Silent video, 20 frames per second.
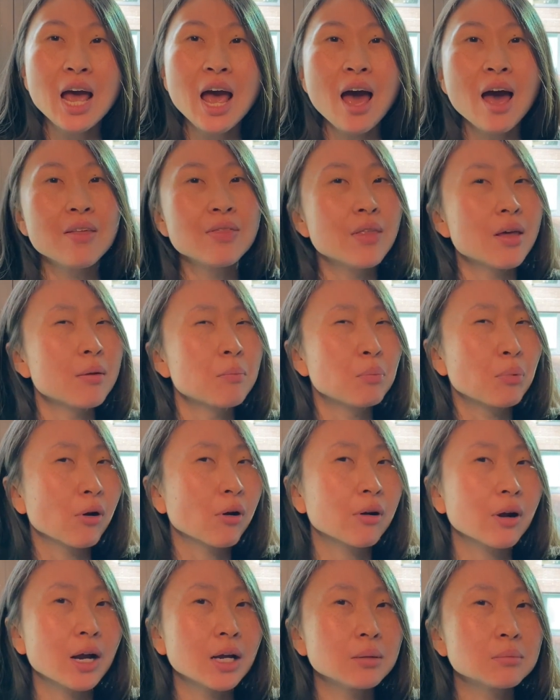and then
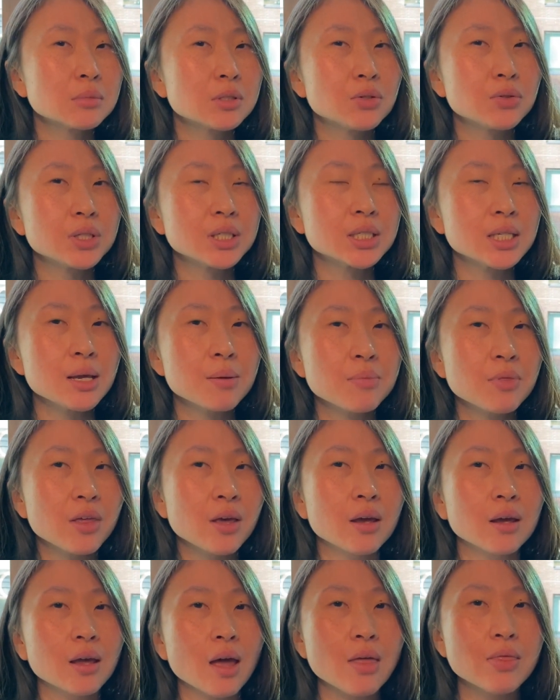programs do the same
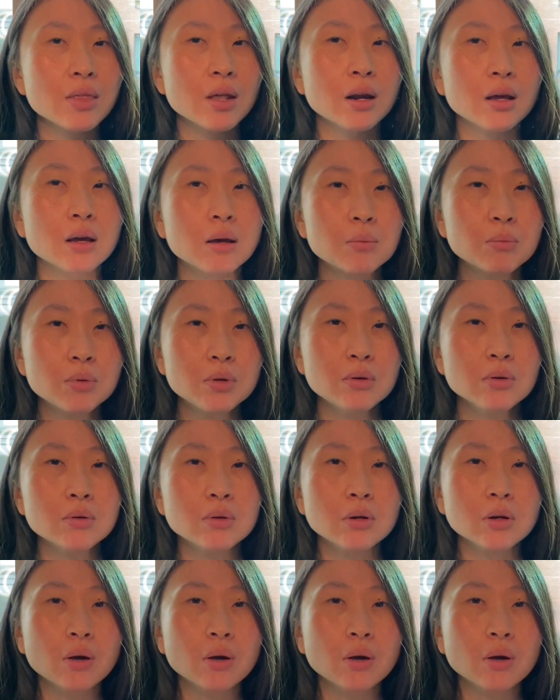thing, and then a computer